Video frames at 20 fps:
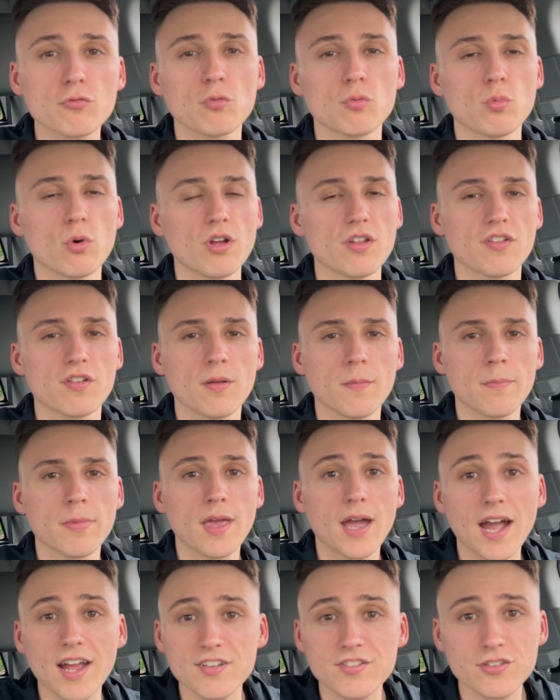one was
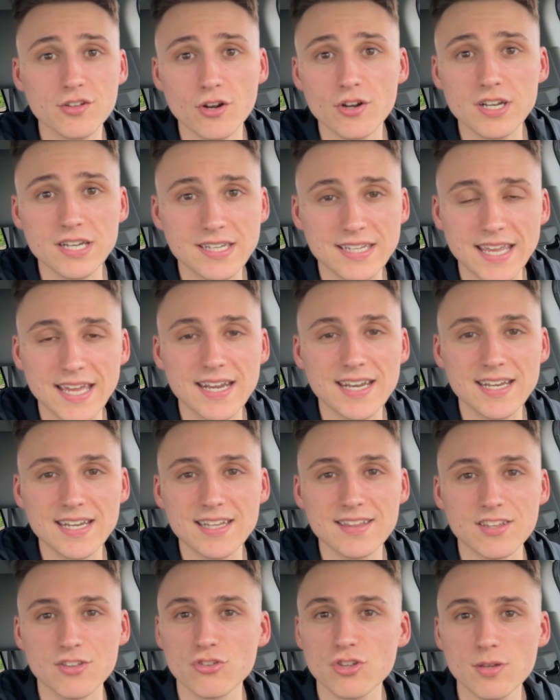I started getting
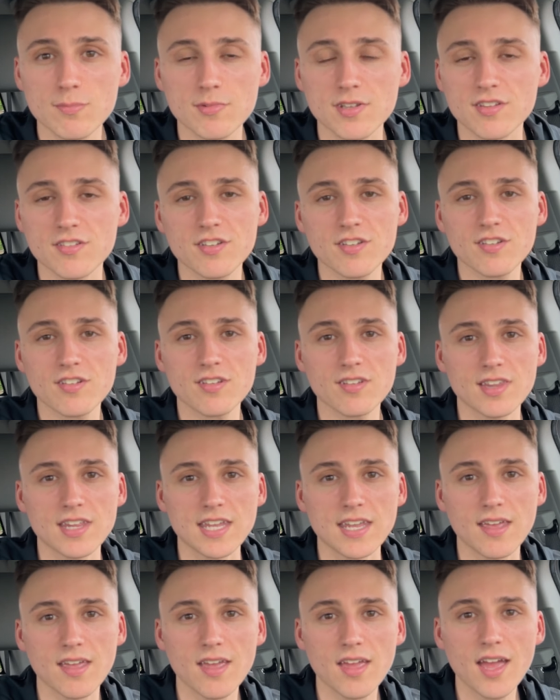in the gym
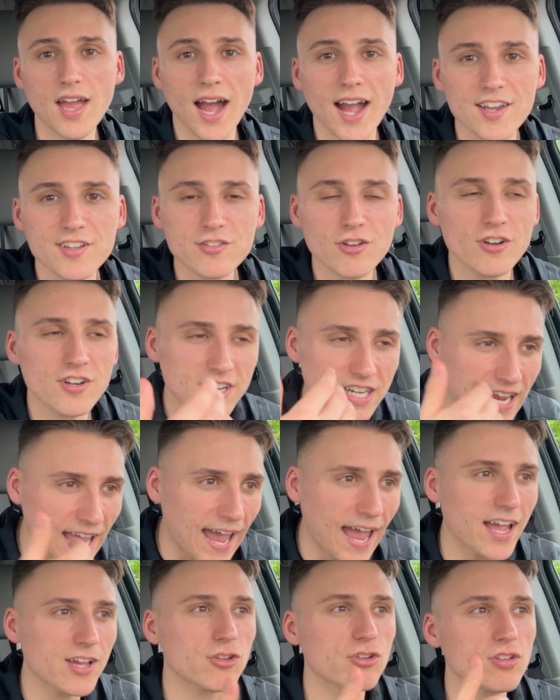consistently. I started
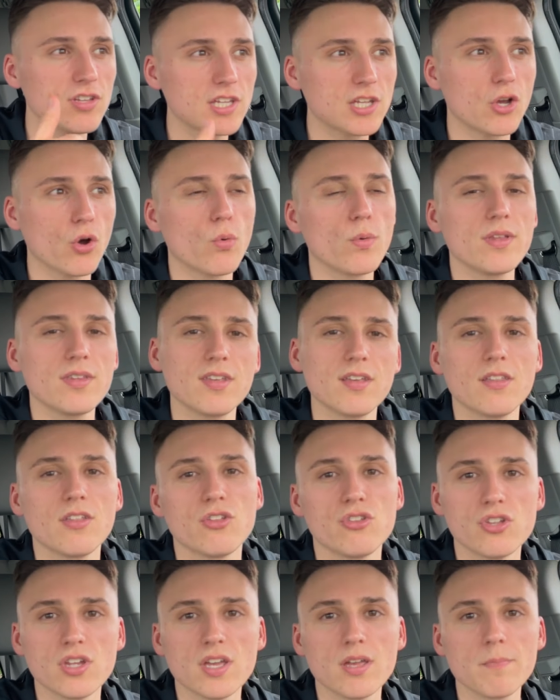actually going to the
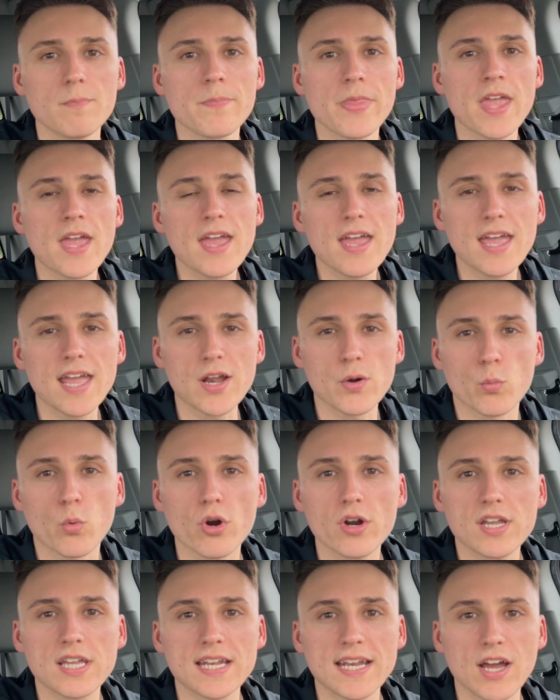gym and
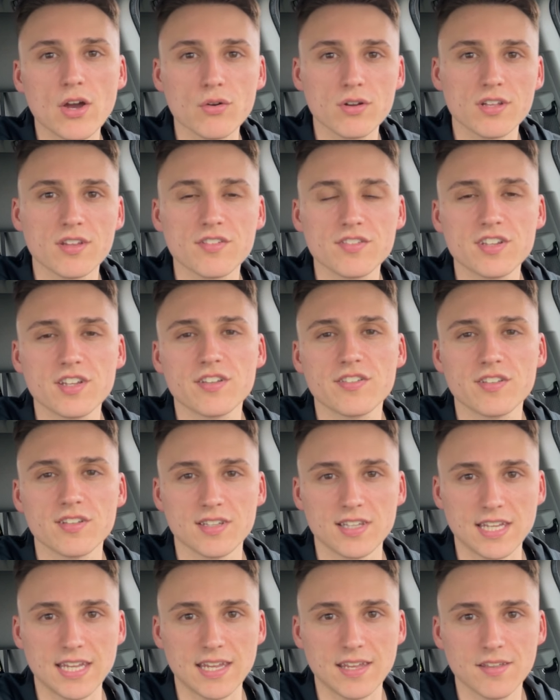working out
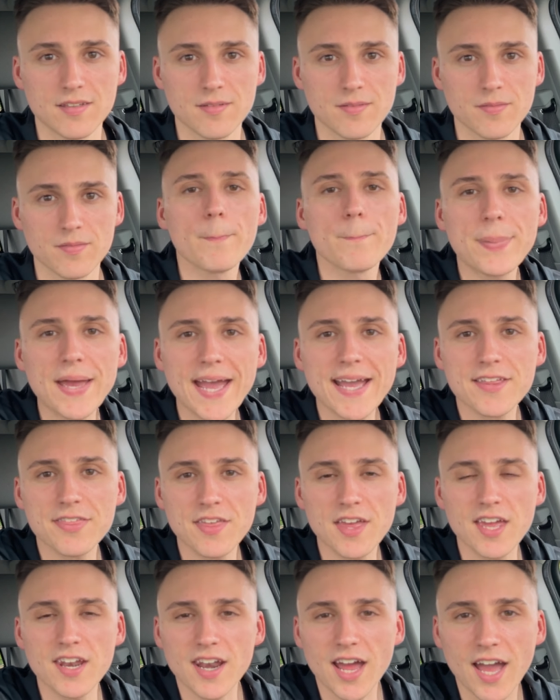consistently. Back
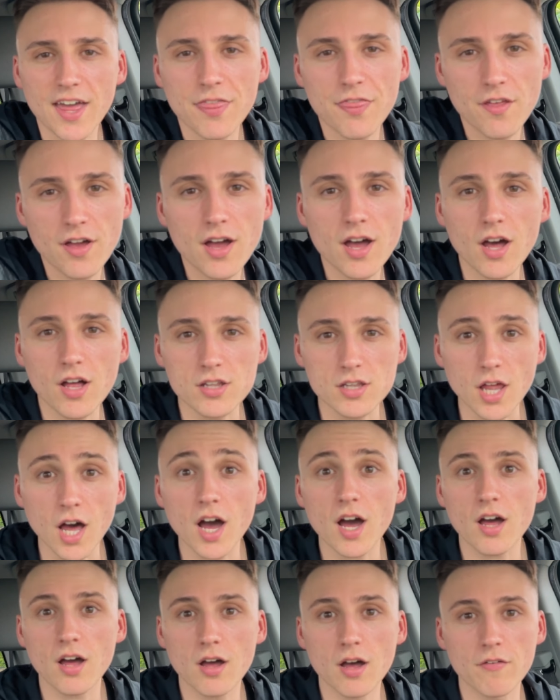then, I thought a
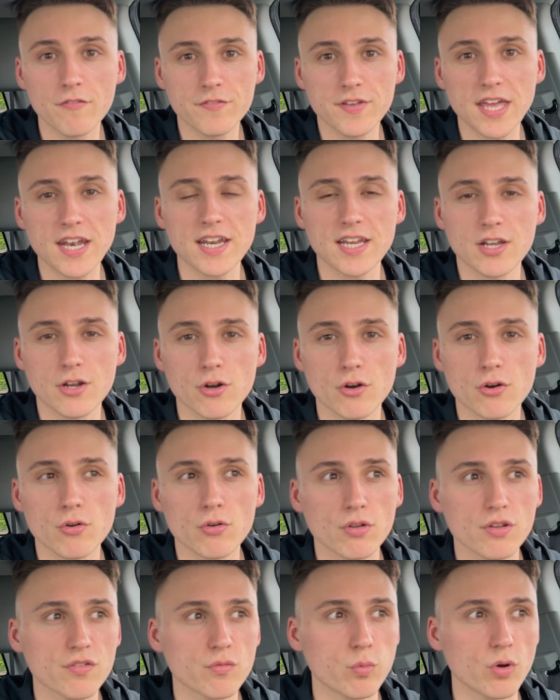lot of getting
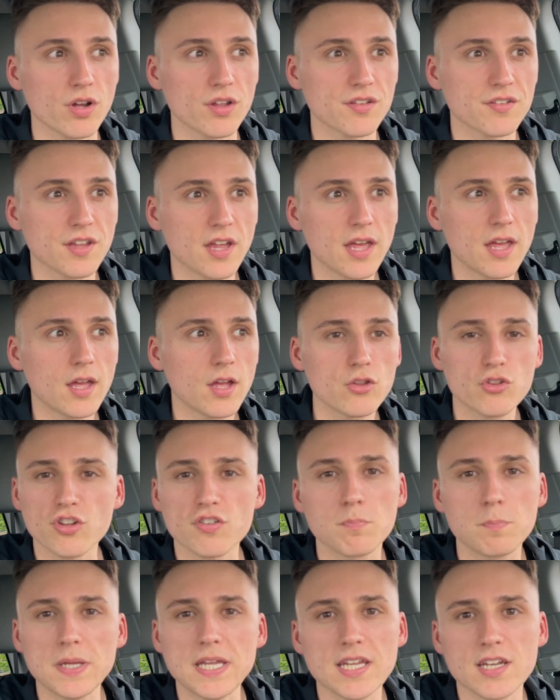girls was
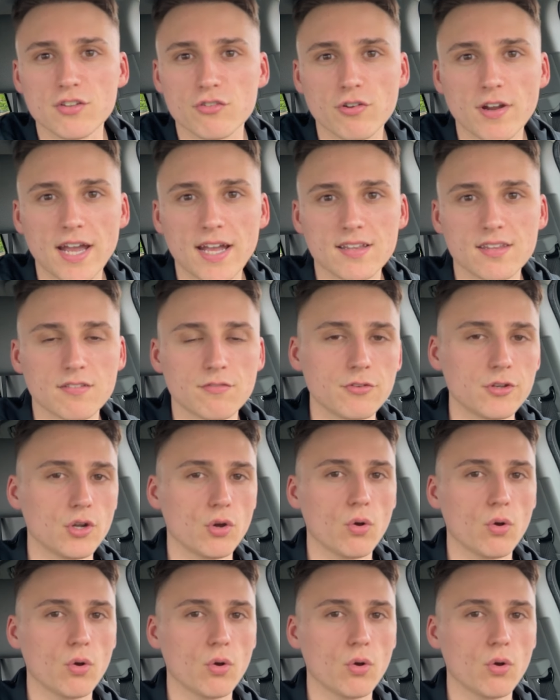just being attractive,